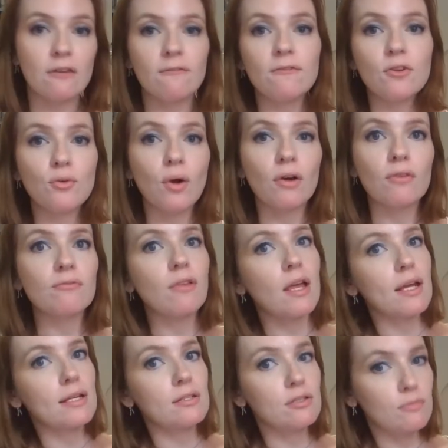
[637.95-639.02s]
if you are
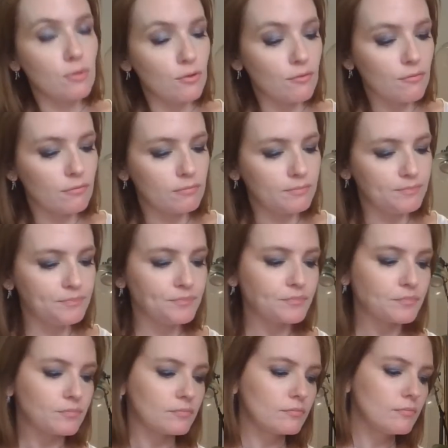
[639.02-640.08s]
flying to
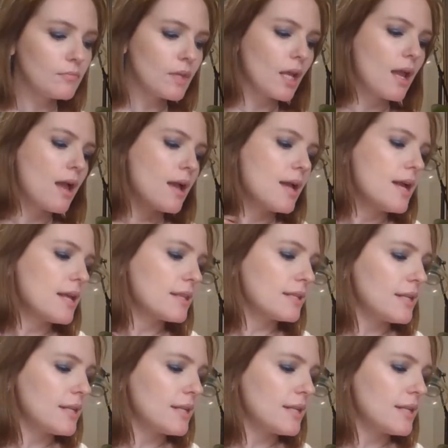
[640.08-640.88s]
move.